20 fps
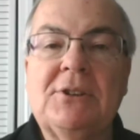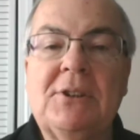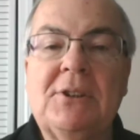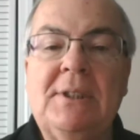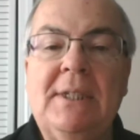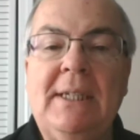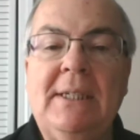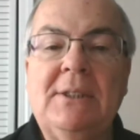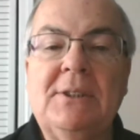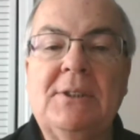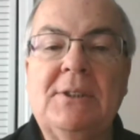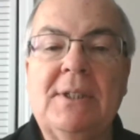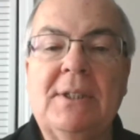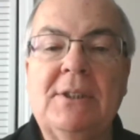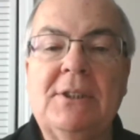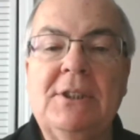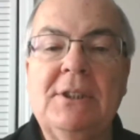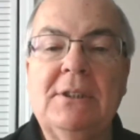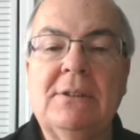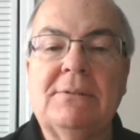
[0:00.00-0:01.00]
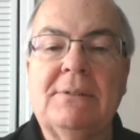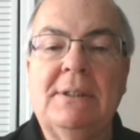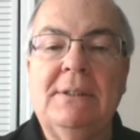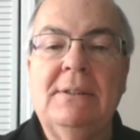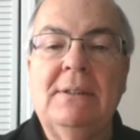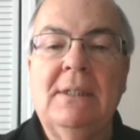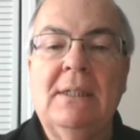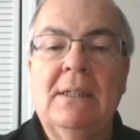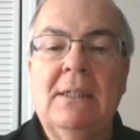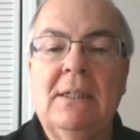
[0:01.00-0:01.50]
to teach their
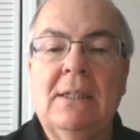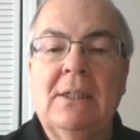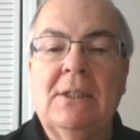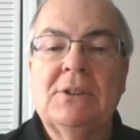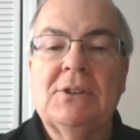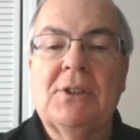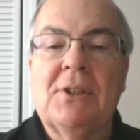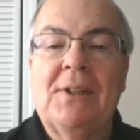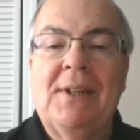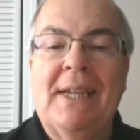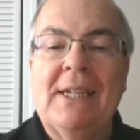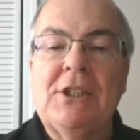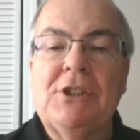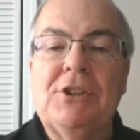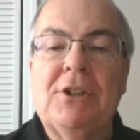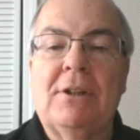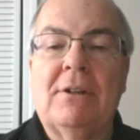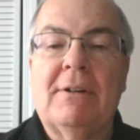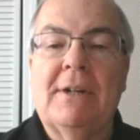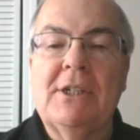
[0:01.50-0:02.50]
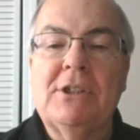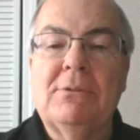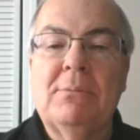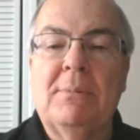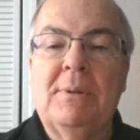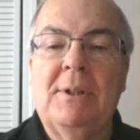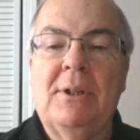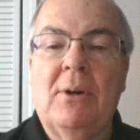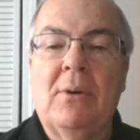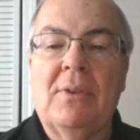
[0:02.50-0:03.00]
children so the next generation
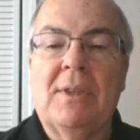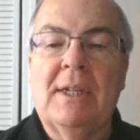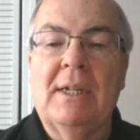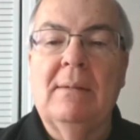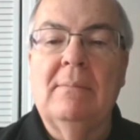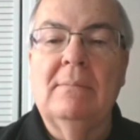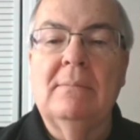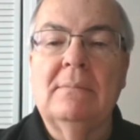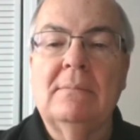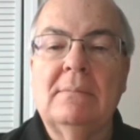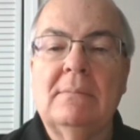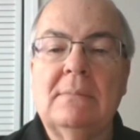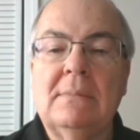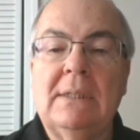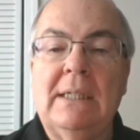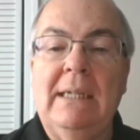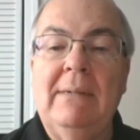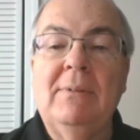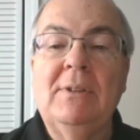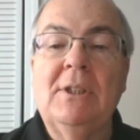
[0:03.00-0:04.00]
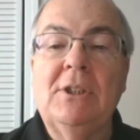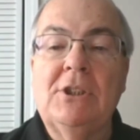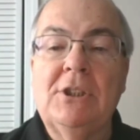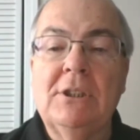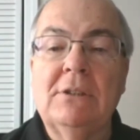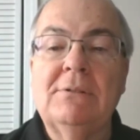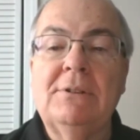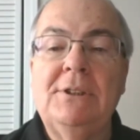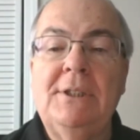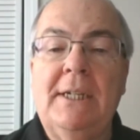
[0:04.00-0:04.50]
would know them, even the
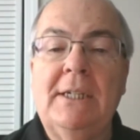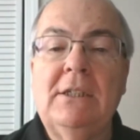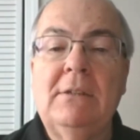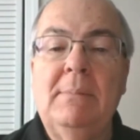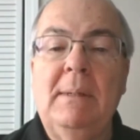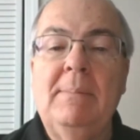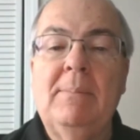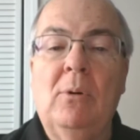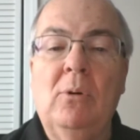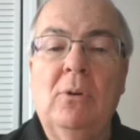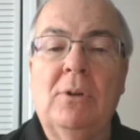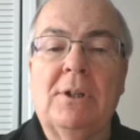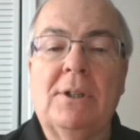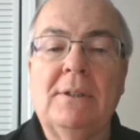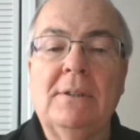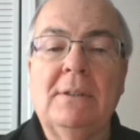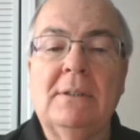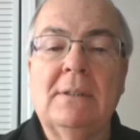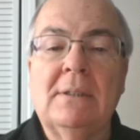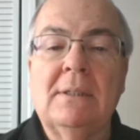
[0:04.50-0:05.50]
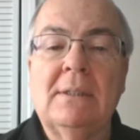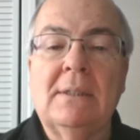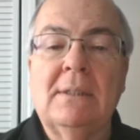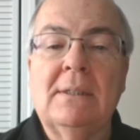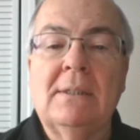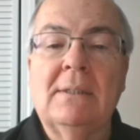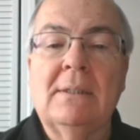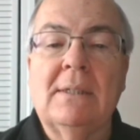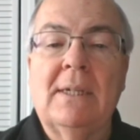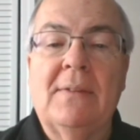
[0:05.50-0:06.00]
children yet to be born,
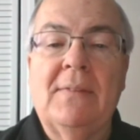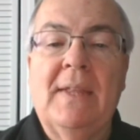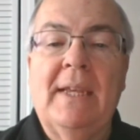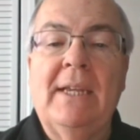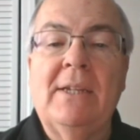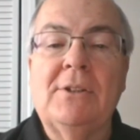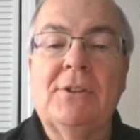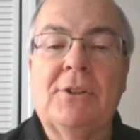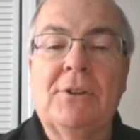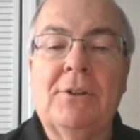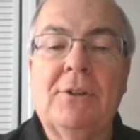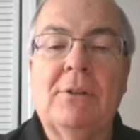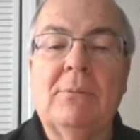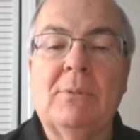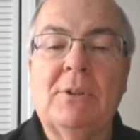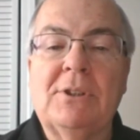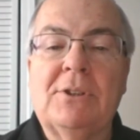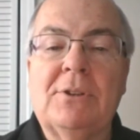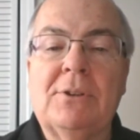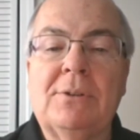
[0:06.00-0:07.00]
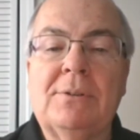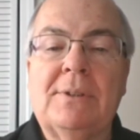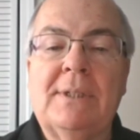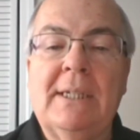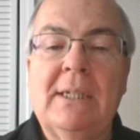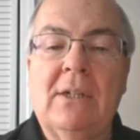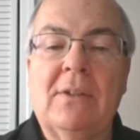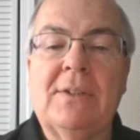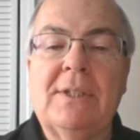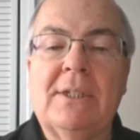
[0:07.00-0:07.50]
and they in turn would t-
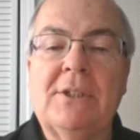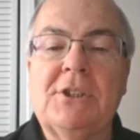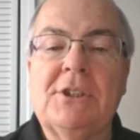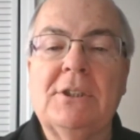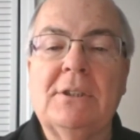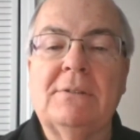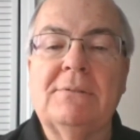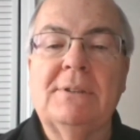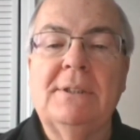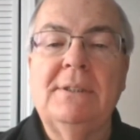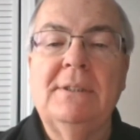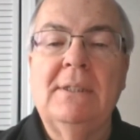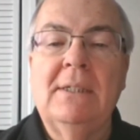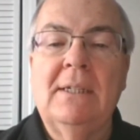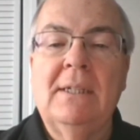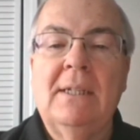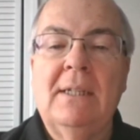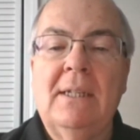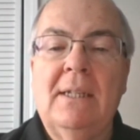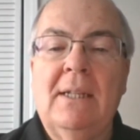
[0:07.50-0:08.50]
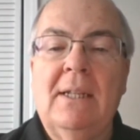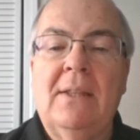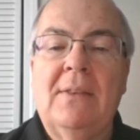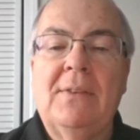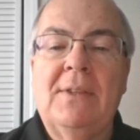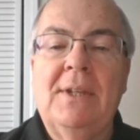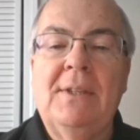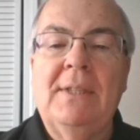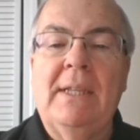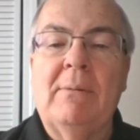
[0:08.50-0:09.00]
tell their children.
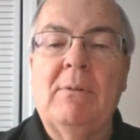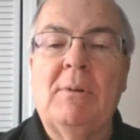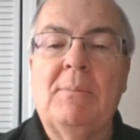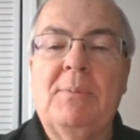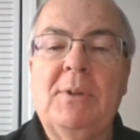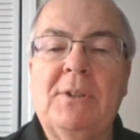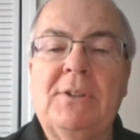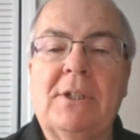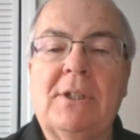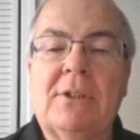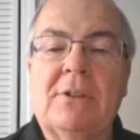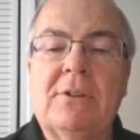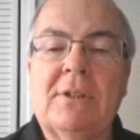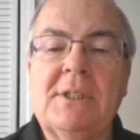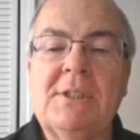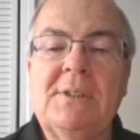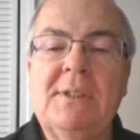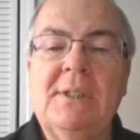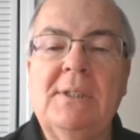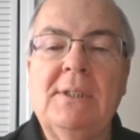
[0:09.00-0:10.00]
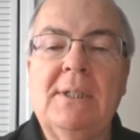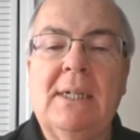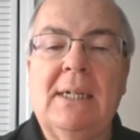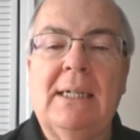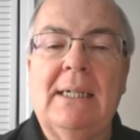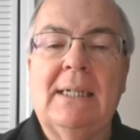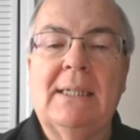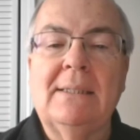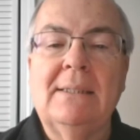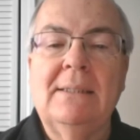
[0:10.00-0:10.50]
Then they would put their trust in
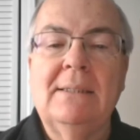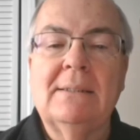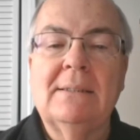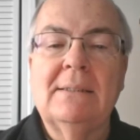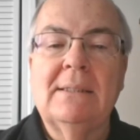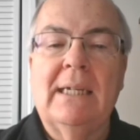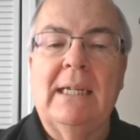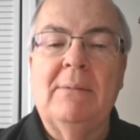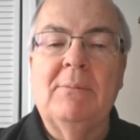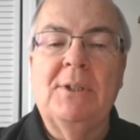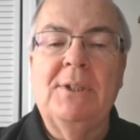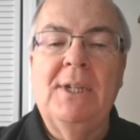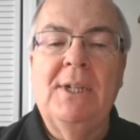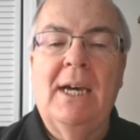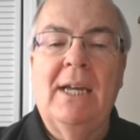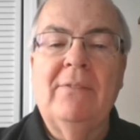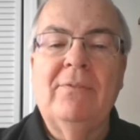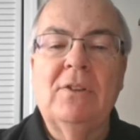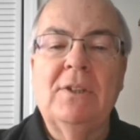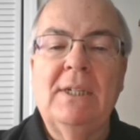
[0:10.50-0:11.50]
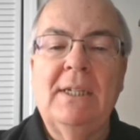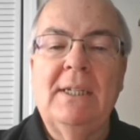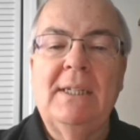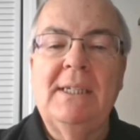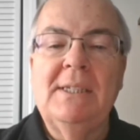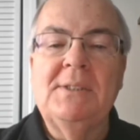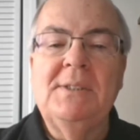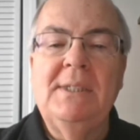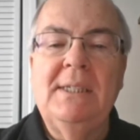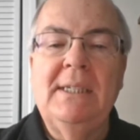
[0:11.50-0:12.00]
God and would not forget
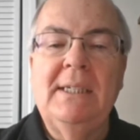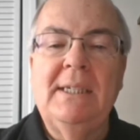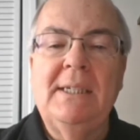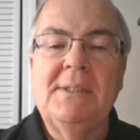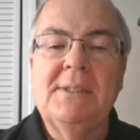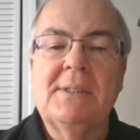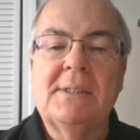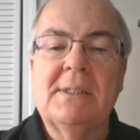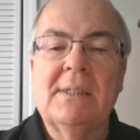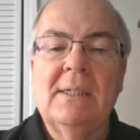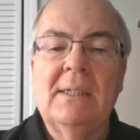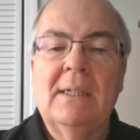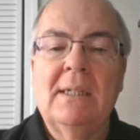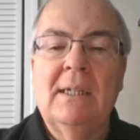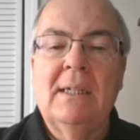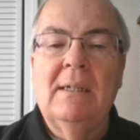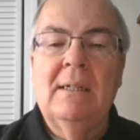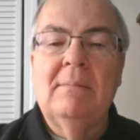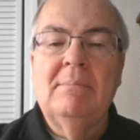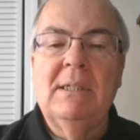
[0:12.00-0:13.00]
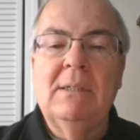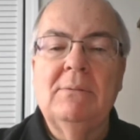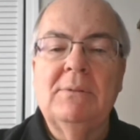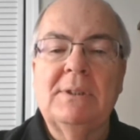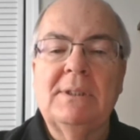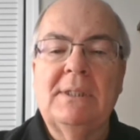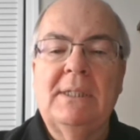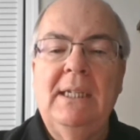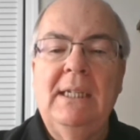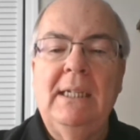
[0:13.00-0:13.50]
his deeds, but
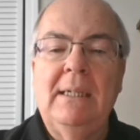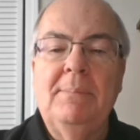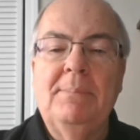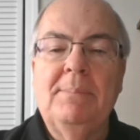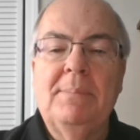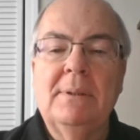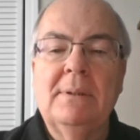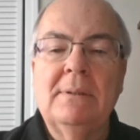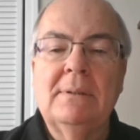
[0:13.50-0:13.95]
would keep